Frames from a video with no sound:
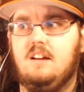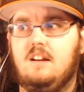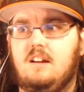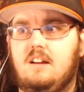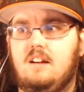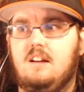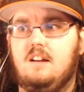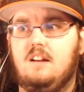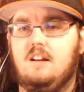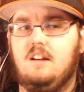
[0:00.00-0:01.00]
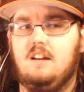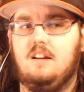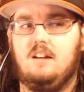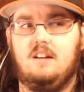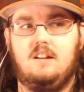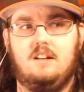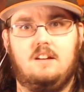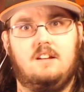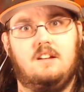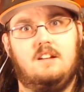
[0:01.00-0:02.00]

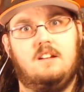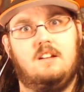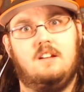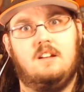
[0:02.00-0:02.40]
(no one is talking)